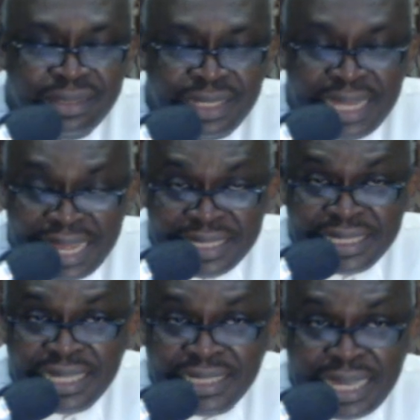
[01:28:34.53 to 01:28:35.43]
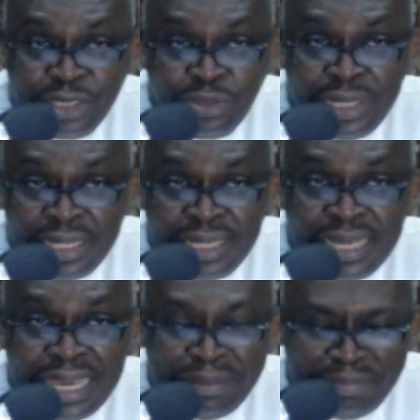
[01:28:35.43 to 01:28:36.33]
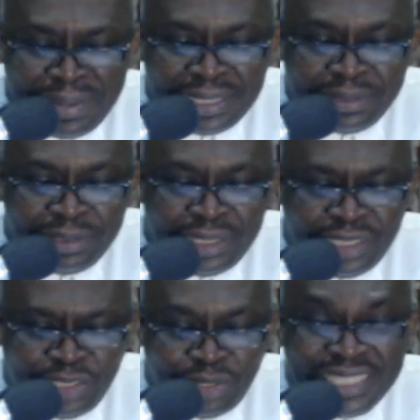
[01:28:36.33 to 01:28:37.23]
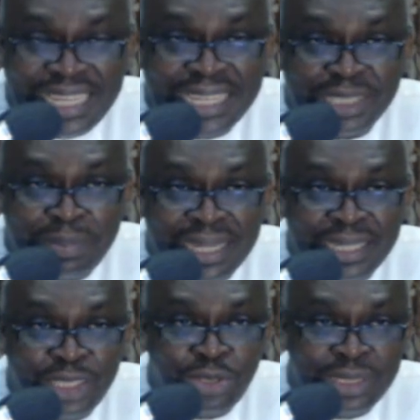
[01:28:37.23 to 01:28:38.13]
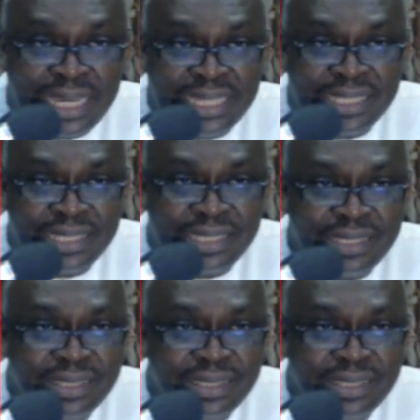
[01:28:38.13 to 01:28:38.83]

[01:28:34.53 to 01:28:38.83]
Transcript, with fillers: The answer is actually a bit. It's just the explanation that is